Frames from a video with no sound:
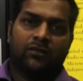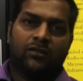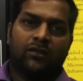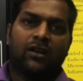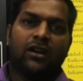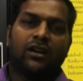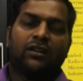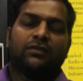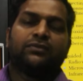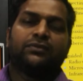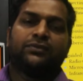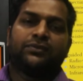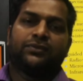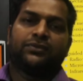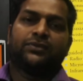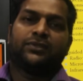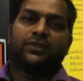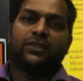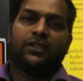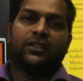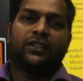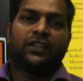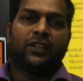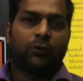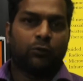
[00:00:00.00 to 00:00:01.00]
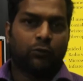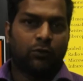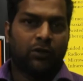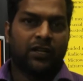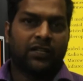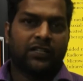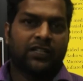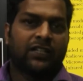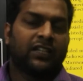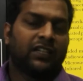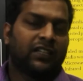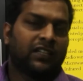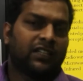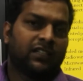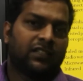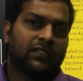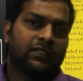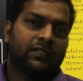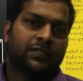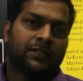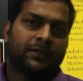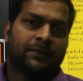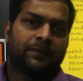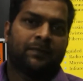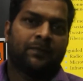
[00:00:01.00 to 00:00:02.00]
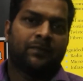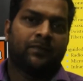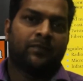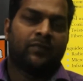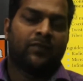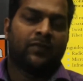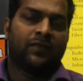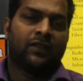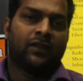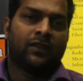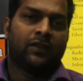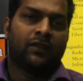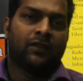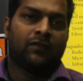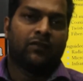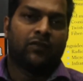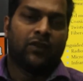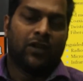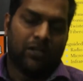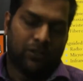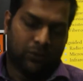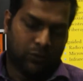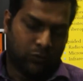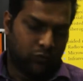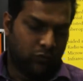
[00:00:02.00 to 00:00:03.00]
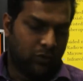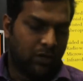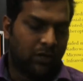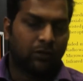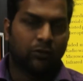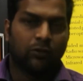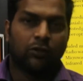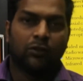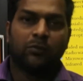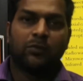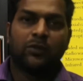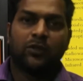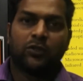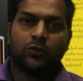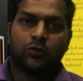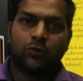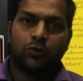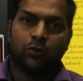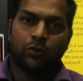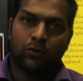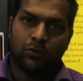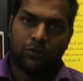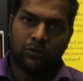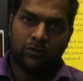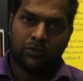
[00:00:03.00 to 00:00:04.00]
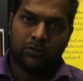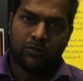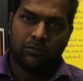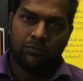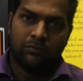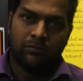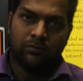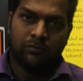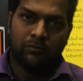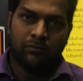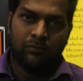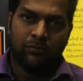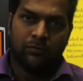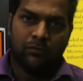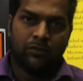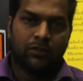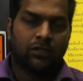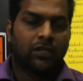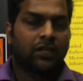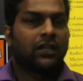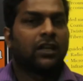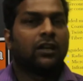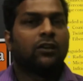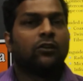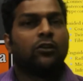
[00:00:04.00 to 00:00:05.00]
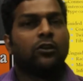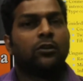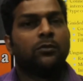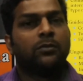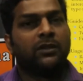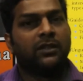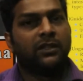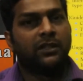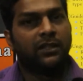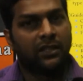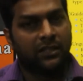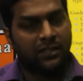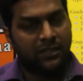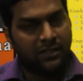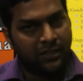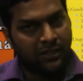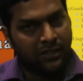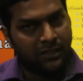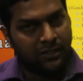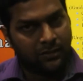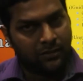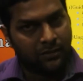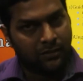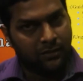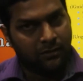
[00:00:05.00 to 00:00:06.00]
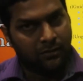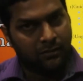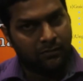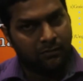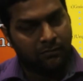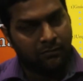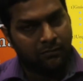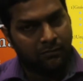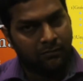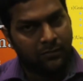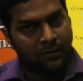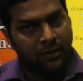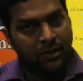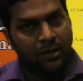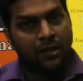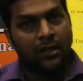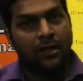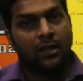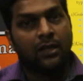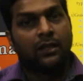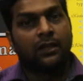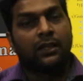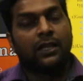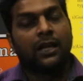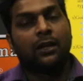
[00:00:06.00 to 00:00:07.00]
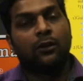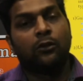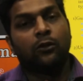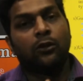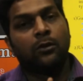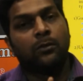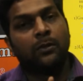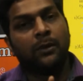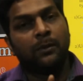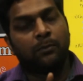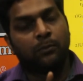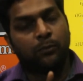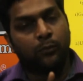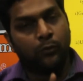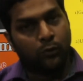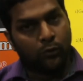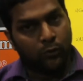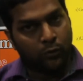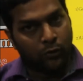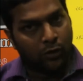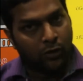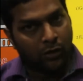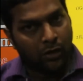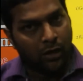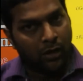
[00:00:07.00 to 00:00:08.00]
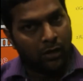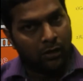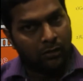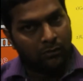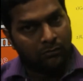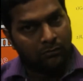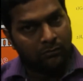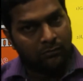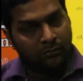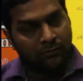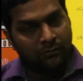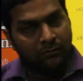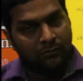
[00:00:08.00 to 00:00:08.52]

of the networking is, first one will be source, second will be destination, third will be protocol,